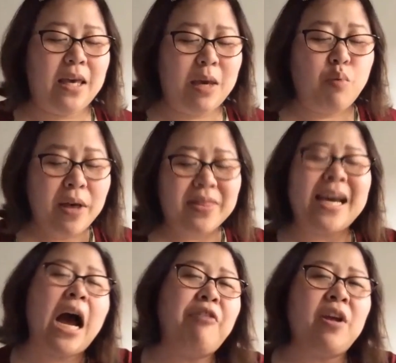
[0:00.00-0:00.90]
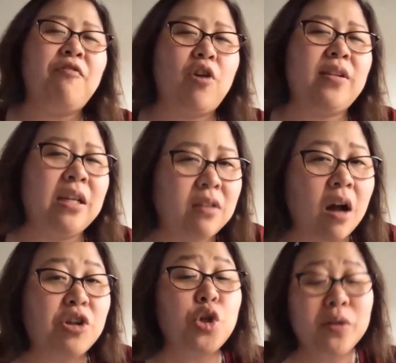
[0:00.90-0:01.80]
with the hundred and forty nine
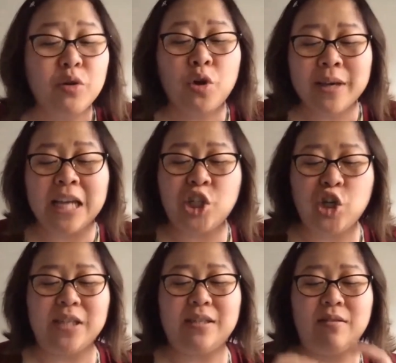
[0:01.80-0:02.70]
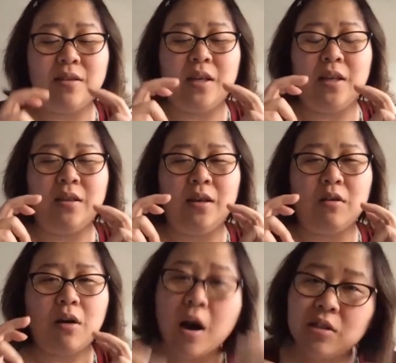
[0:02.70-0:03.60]
dollars, you don't you don't get just the the
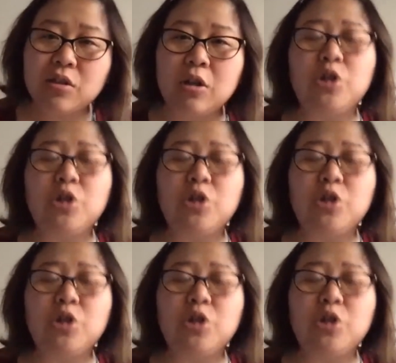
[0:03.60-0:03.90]
console.